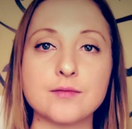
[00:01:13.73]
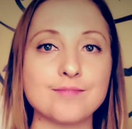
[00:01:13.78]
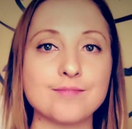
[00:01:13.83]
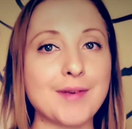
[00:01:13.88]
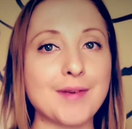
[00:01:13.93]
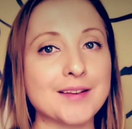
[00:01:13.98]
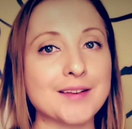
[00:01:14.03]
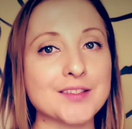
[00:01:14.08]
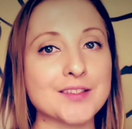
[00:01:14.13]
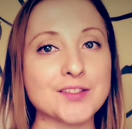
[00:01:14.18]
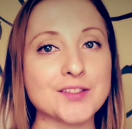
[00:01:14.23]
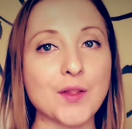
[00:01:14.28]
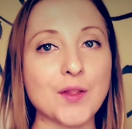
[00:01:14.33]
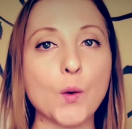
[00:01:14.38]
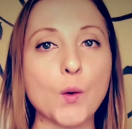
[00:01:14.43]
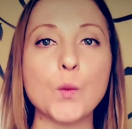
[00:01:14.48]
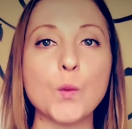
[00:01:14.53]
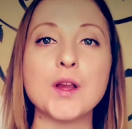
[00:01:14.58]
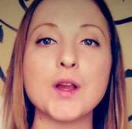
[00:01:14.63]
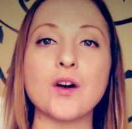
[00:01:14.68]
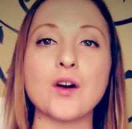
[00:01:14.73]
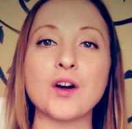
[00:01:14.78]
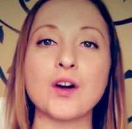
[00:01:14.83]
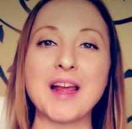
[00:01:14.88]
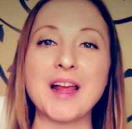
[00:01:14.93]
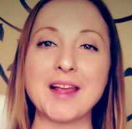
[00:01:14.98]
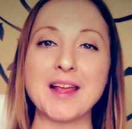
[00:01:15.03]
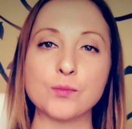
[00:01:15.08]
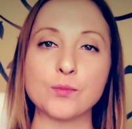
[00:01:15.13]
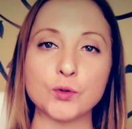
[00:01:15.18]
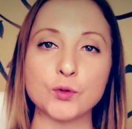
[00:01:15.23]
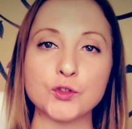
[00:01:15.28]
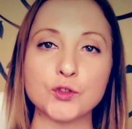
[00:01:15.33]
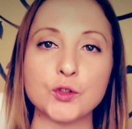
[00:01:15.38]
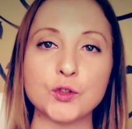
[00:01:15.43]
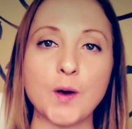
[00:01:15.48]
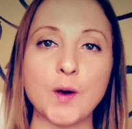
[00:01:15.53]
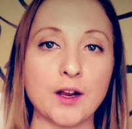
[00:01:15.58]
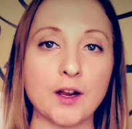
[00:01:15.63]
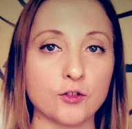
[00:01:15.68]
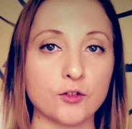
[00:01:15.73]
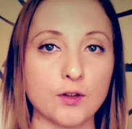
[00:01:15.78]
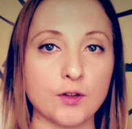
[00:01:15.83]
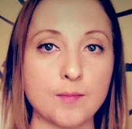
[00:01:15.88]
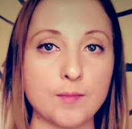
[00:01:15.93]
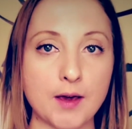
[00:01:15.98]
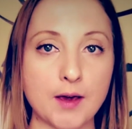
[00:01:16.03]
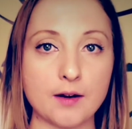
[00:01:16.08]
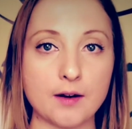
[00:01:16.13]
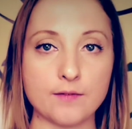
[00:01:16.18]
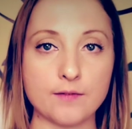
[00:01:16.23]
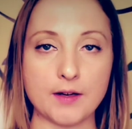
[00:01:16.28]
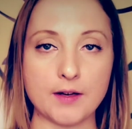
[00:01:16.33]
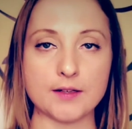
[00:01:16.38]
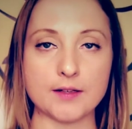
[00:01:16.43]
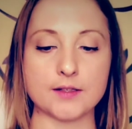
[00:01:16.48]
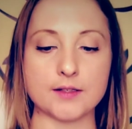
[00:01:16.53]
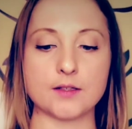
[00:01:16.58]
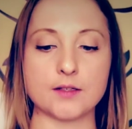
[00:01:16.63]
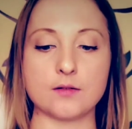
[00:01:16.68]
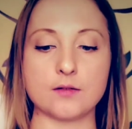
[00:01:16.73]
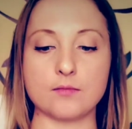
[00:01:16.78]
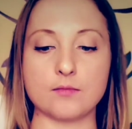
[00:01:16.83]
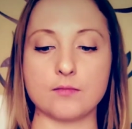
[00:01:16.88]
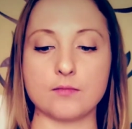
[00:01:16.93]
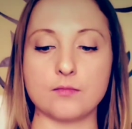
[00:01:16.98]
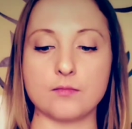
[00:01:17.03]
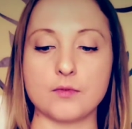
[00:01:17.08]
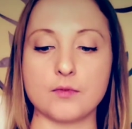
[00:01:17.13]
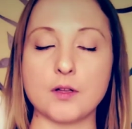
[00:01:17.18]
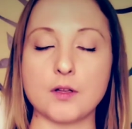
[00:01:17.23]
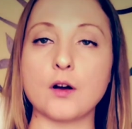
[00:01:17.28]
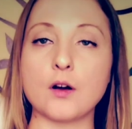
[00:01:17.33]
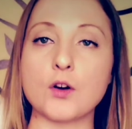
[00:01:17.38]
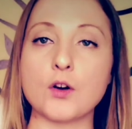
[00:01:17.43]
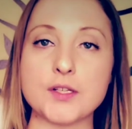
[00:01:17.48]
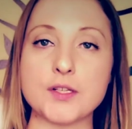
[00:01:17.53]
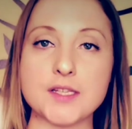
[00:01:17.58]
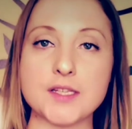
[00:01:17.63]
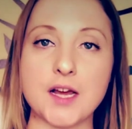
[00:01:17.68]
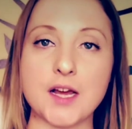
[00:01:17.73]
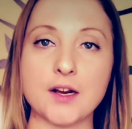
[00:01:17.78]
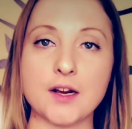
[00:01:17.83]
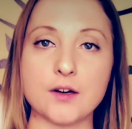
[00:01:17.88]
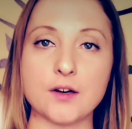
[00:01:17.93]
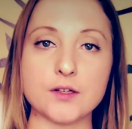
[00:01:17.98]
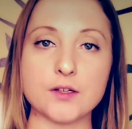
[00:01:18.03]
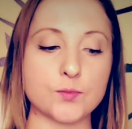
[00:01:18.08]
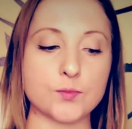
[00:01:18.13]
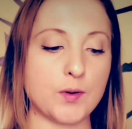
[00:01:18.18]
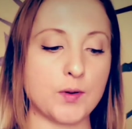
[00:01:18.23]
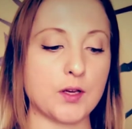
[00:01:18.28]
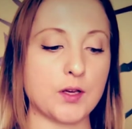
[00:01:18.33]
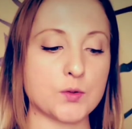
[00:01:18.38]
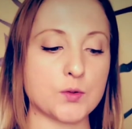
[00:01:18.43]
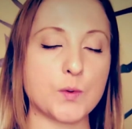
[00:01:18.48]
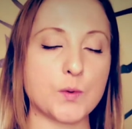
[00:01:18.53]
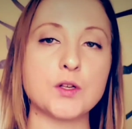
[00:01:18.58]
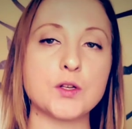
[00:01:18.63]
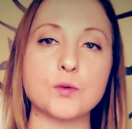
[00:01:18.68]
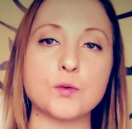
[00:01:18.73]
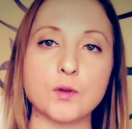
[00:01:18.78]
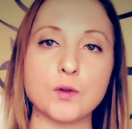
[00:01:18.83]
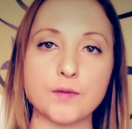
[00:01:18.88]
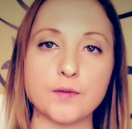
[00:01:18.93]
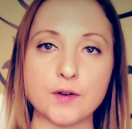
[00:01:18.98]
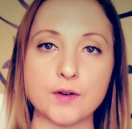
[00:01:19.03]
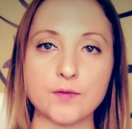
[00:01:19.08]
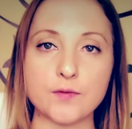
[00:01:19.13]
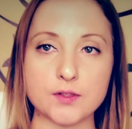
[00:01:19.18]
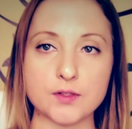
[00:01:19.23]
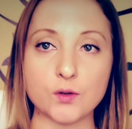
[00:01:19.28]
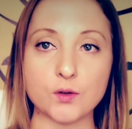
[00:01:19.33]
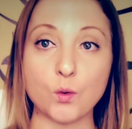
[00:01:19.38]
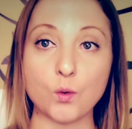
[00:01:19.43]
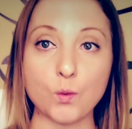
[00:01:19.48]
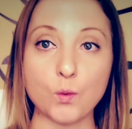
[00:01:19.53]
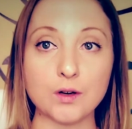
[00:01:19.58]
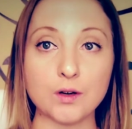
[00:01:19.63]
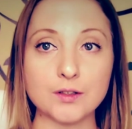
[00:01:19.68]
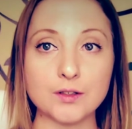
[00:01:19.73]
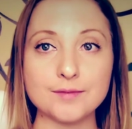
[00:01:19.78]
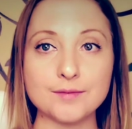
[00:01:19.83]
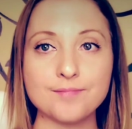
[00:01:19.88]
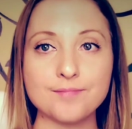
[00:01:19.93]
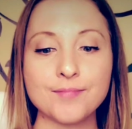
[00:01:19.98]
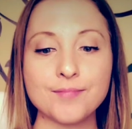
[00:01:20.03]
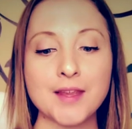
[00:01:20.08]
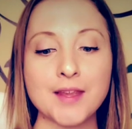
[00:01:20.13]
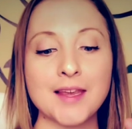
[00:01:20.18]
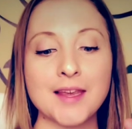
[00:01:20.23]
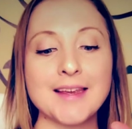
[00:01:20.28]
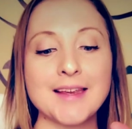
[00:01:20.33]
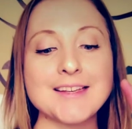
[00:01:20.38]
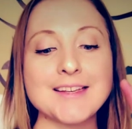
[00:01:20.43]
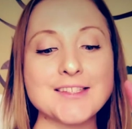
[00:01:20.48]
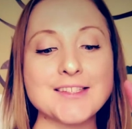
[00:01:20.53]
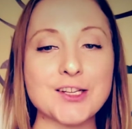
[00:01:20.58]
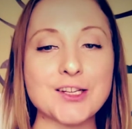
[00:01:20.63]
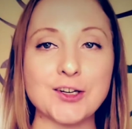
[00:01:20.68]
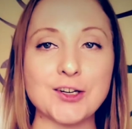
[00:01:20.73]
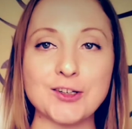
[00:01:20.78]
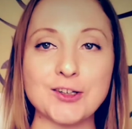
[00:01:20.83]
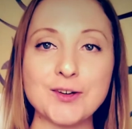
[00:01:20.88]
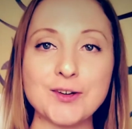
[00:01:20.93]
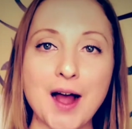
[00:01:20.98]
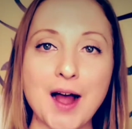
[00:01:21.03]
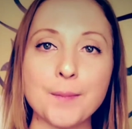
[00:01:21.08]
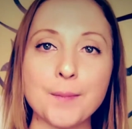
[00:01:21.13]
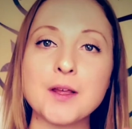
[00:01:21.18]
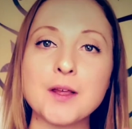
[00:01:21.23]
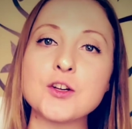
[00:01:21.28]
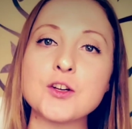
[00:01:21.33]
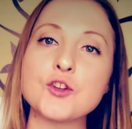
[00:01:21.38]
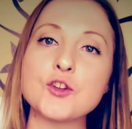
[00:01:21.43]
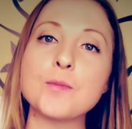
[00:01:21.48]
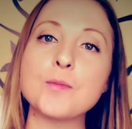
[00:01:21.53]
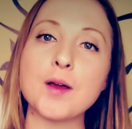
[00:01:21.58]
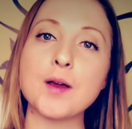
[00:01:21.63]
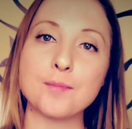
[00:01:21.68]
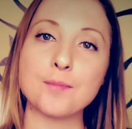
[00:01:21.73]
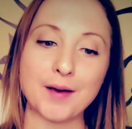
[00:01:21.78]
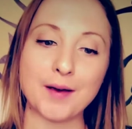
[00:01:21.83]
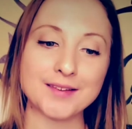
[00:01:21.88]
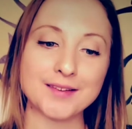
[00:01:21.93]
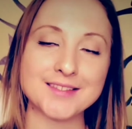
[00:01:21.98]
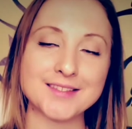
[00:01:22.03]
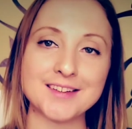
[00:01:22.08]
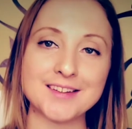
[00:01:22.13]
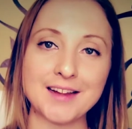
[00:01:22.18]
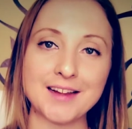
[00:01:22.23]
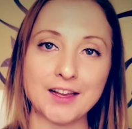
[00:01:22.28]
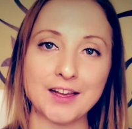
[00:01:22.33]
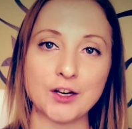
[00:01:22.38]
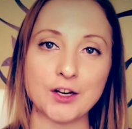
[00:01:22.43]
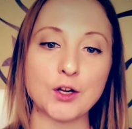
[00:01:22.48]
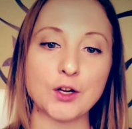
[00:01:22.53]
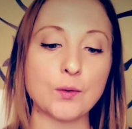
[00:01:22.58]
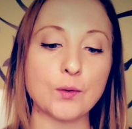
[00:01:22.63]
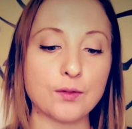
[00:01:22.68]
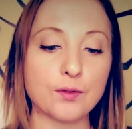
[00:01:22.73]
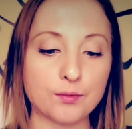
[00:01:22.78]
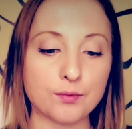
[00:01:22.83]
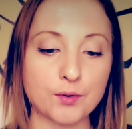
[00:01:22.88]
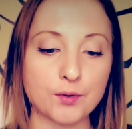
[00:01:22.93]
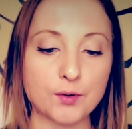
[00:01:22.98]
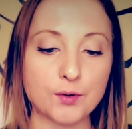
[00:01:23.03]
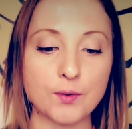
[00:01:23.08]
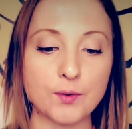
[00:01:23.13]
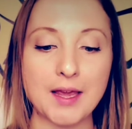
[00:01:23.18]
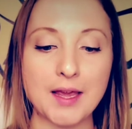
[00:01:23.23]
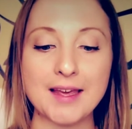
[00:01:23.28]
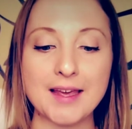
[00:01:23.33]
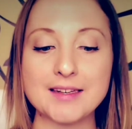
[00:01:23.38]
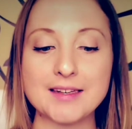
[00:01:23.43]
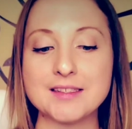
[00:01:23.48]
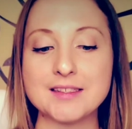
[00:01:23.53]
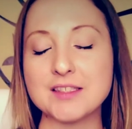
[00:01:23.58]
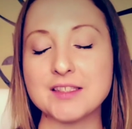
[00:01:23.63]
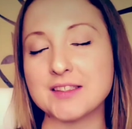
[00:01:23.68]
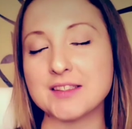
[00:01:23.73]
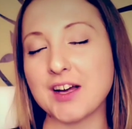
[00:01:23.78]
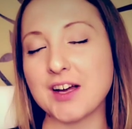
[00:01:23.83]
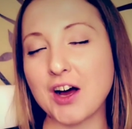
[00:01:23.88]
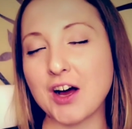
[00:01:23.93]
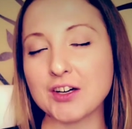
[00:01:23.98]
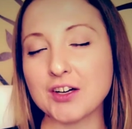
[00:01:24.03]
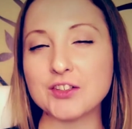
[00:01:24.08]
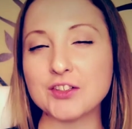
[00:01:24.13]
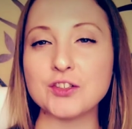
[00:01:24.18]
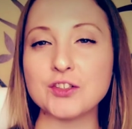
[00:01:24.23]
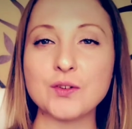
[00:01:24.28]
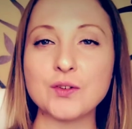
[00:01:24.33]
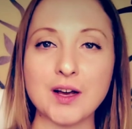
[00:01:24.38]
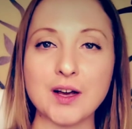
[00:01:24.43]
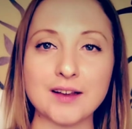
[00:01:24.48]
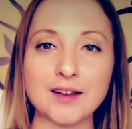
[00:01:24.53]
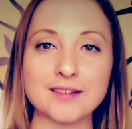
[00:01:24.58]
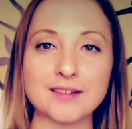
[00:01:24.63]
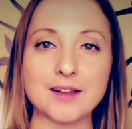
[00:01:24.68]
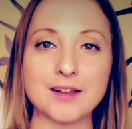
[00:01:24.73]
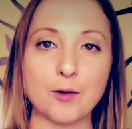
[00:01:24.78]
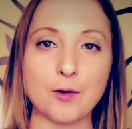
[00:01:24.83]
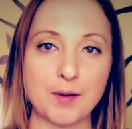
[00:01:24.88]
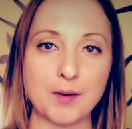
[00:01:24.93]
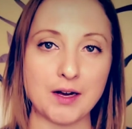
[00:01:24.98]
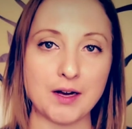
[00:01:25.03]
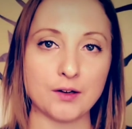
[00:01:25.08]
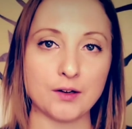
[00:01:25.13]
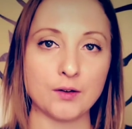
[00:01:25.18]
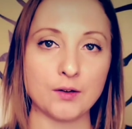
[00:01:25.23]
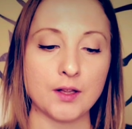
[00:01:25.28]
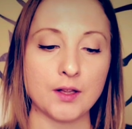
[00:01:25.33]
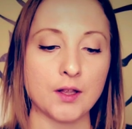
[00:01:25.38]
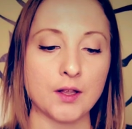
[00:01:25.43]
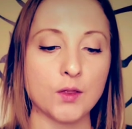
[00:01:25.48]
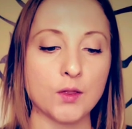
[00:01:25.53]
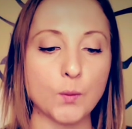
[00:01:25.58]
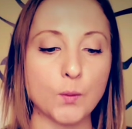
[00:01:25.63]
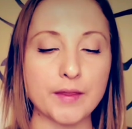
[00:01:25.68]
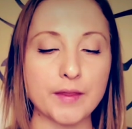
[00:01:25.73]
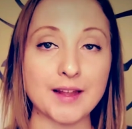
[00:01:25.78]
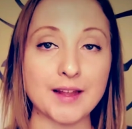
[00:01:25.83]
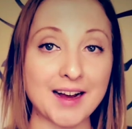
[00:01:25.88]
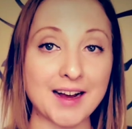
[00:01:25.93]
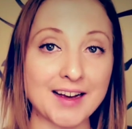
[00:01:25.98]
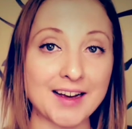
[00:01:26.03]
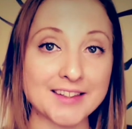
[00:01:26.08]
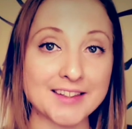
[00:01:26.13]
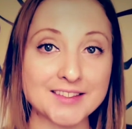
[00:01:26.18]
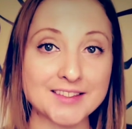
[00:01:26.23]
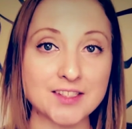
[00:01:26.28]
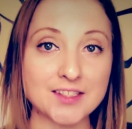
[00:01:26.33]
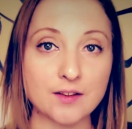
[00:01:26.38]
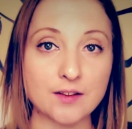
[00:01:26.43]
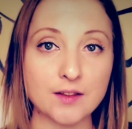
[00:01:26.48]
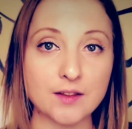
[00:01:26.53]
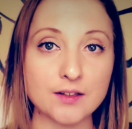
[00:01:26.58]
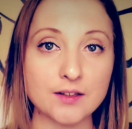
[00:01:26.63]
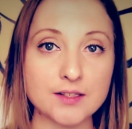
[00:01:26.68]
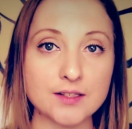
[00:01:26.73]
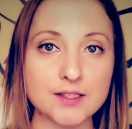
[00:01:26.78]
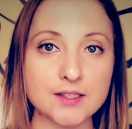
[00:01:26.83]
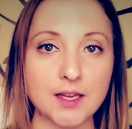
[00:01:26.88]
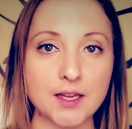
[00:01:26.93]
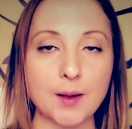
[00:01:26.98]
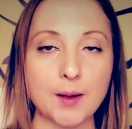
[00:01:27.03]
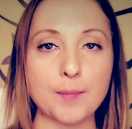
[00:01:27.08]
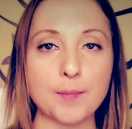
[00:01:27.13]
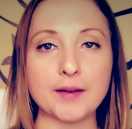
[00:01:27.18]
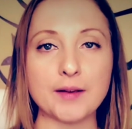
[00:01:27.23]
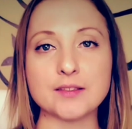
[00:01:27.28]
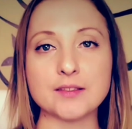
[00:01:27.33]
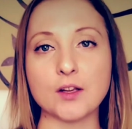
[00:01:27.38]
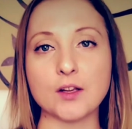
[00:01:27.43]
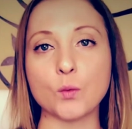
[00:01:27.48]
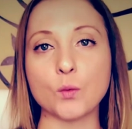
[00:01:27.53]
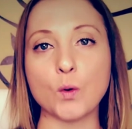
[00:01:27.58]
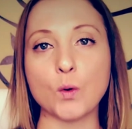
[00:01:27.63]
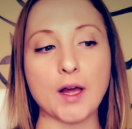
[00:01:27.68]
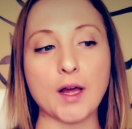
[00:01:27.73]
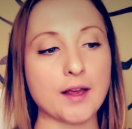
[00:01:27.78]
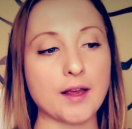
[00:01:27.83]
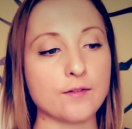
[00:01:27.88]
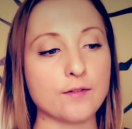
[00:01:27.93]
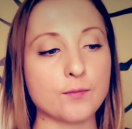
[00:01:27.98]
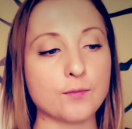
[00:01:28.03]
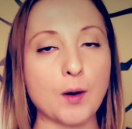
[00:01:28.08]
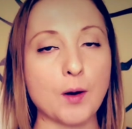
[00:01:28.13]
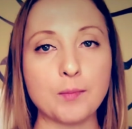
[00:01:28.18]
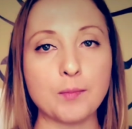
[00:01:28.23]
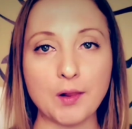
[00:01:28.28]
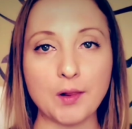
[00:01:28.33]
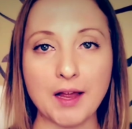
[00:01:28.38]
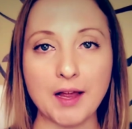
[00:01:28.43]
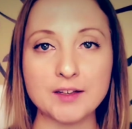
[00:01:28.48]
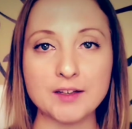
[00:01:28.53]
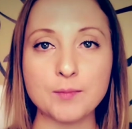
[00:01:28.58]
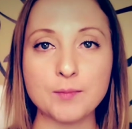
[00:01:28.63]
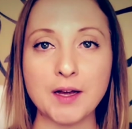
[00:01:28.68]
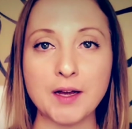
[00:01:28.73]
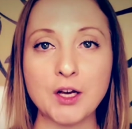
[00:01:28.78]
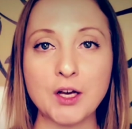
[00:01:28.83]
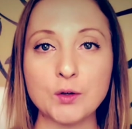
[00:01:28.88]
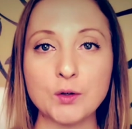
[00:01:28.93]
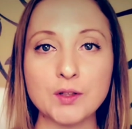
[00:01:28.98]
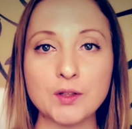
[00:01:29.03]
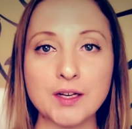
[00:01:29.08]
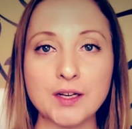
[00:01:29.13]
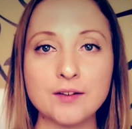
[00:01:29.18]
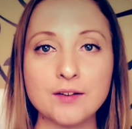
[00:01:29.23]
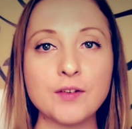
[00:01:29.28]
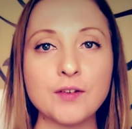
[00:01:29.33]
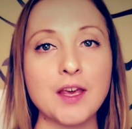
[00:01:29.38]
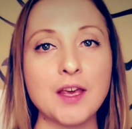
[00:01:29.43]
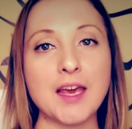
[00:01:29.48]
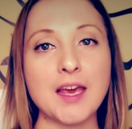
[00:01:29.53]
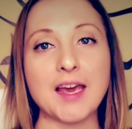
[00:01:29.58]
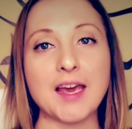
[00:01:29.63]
makes it so that we aren't able to actually manifest our desires, because we do live in a physical world. So I'm going to do my best today to go through and talk to you guys about the way that I see this based on what I have applied to my own life